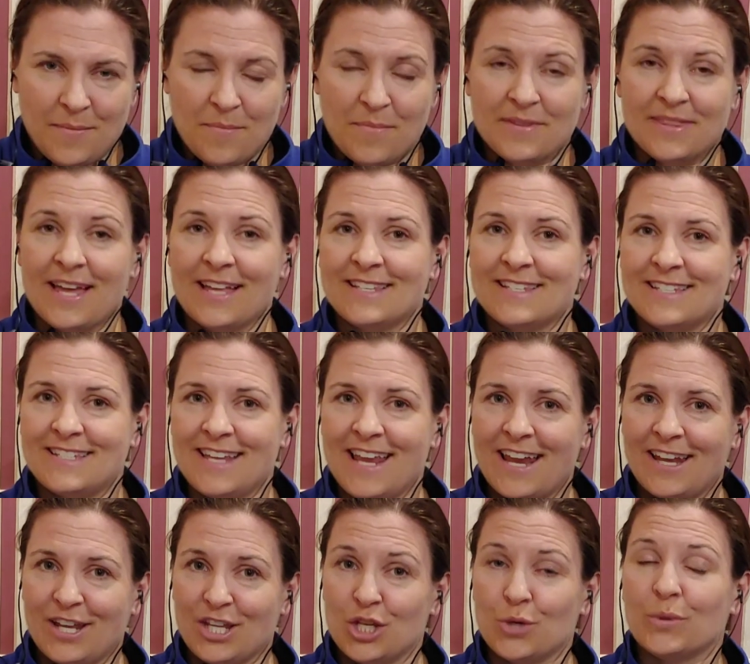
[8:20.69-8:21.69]
But that's
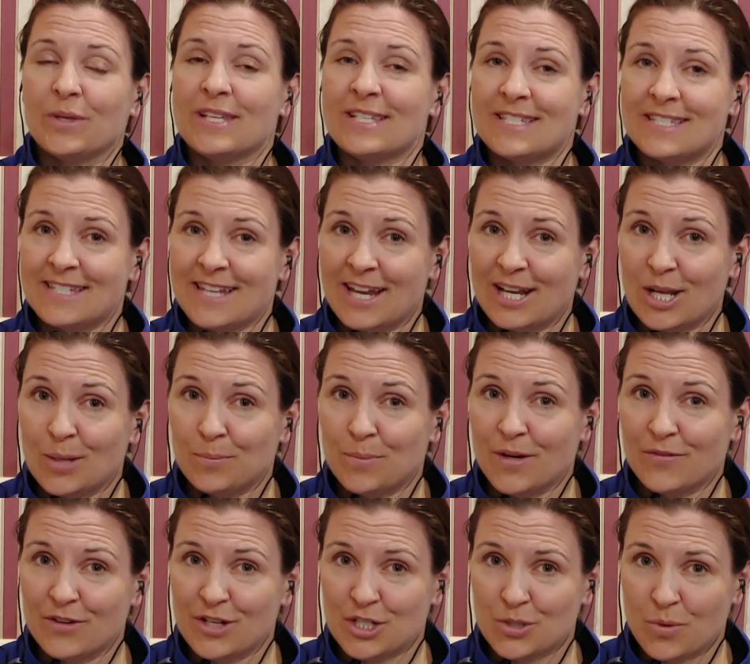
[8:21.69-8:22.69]
standing. You want to stand up
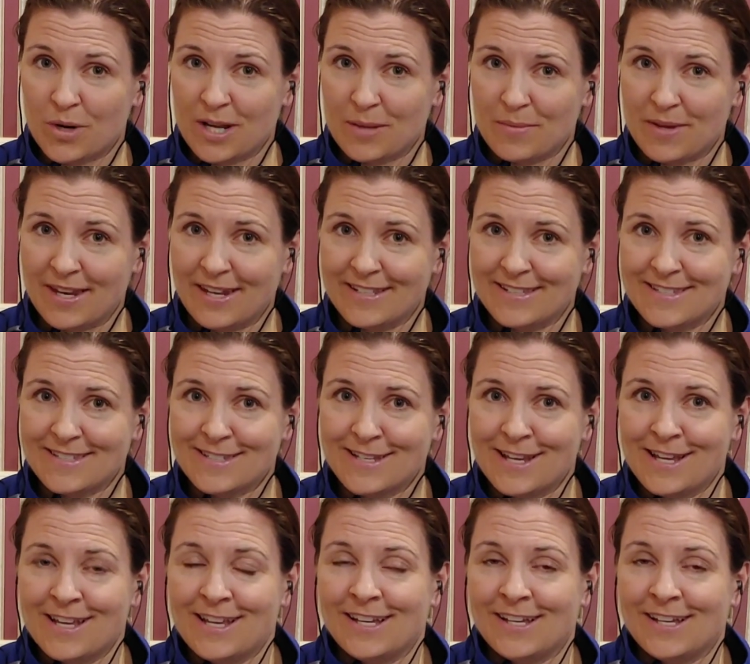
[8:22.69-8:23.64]
every 20 minutes.